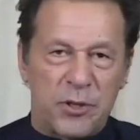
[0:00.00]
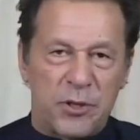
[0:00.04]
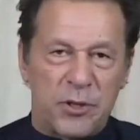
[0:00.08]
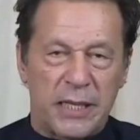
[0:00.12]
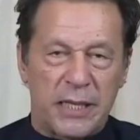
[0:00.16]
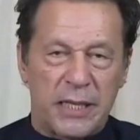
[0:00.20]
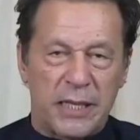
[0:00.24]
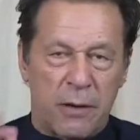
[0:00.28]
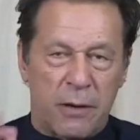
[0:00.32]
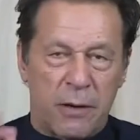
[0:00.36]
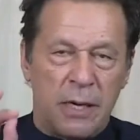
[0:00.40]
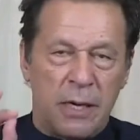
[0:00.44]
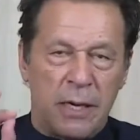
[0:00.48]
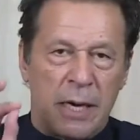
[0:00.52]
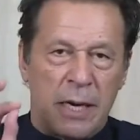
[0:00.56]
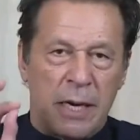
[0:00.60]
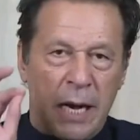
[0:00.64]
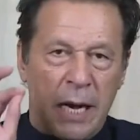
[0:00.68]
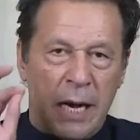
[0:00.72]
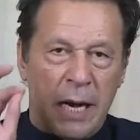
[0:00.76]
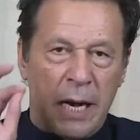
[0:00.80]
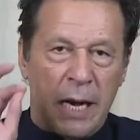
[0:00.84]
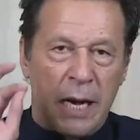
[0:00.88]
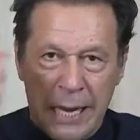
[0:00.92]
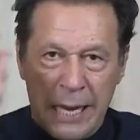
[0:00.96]
Now,
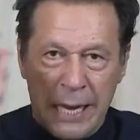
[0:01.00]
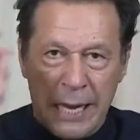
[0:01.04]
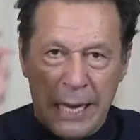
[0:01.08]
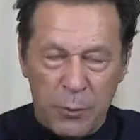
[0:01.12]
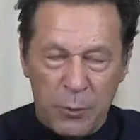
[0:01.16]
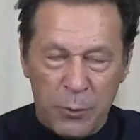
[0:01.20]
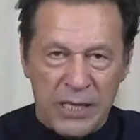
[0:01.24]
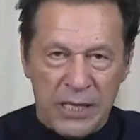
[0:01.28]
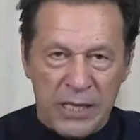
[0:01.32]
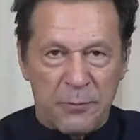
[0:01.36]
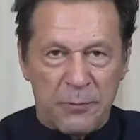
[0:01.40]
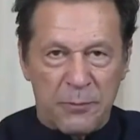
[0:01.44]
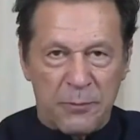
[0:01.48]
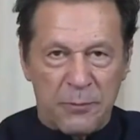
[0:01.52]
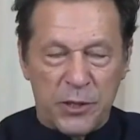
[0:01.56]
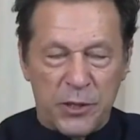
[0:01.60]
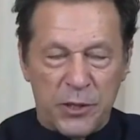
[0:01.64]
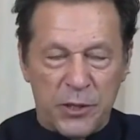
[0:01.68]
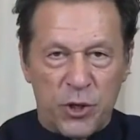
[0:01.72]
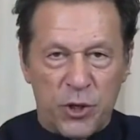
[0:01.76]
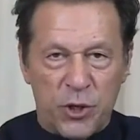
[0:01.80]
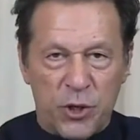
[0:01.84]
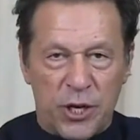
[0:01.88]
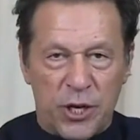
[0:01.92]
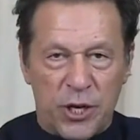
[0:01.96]
I was left with a
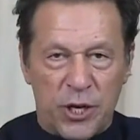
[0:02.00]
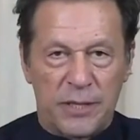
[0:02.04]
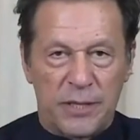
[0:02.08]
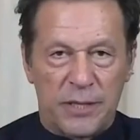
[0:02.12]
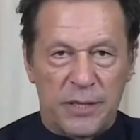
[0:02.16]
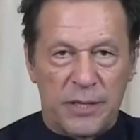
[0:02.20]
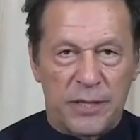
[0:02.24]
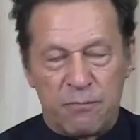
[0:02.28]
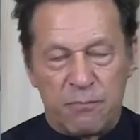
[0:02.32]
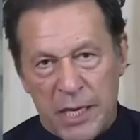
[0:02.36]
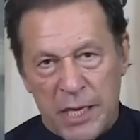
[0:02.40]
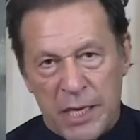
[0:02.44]
choice.